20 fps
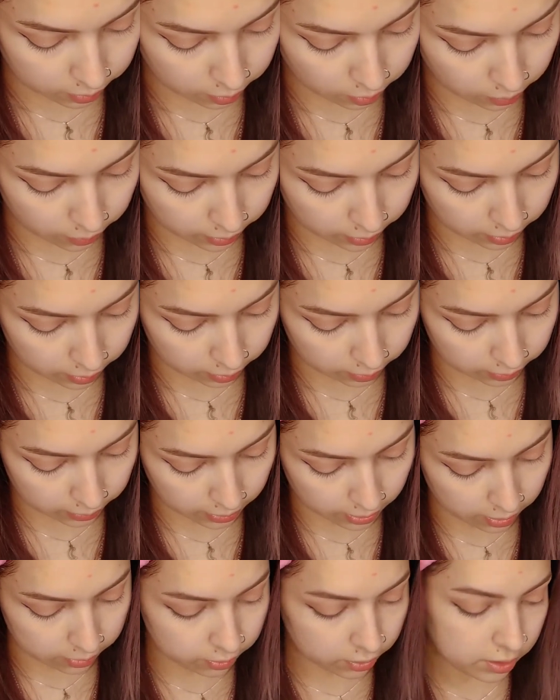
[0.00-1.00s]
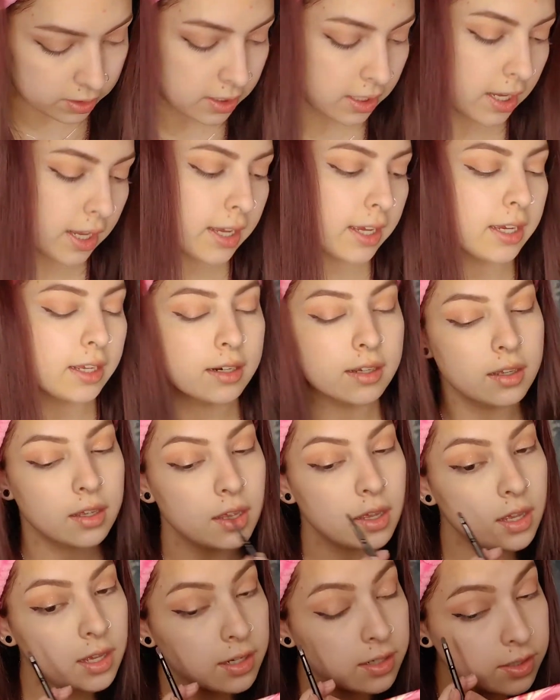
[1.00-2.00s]
Going in on the other side,
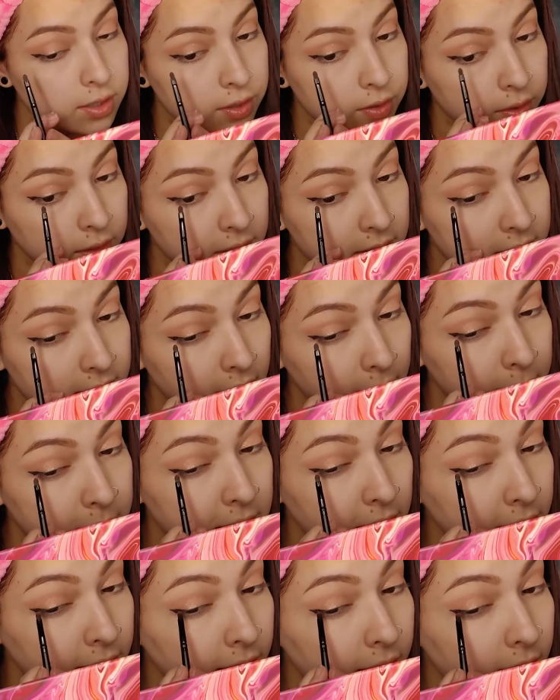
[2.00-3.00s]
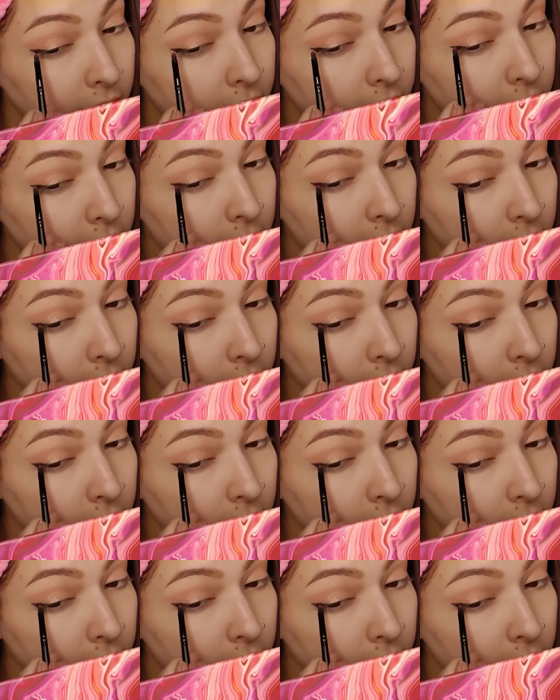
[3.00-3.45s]
doing the same technique.